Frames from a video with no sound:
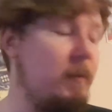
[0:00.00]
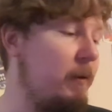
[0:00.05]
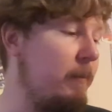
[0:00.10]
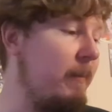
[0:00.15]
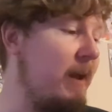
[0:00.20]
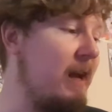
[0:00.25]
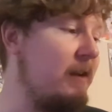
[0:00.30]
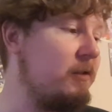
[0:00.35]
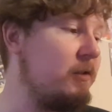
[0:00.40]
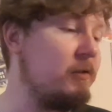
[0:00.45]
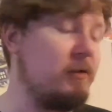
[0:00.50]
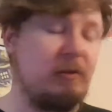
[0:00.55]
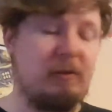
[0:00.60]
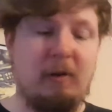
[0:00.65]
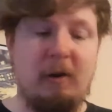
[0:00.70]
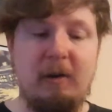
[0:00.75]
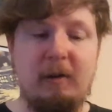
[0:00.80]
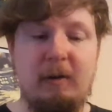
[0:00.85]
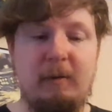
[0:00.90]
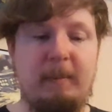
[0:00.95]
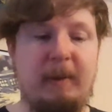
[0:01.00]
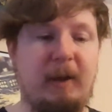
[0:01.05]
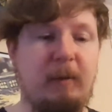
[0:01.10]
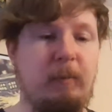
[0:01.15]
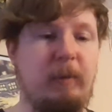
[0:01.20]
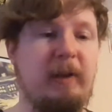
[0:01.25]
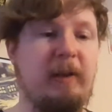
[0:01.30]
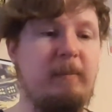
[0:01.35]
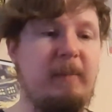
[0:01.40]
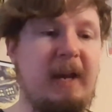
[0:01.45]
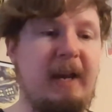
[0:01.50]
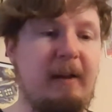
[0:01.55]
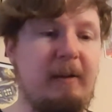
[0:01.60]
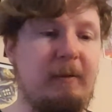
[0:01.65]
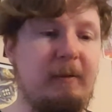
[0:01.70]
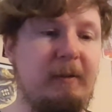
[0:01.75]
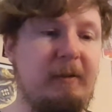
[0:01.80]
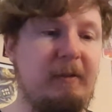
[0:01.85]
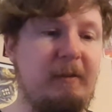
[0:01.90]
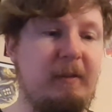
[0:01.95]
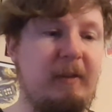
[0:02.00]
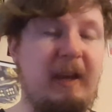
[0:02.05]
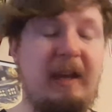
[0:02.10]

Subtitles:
magic stronger by winning battles,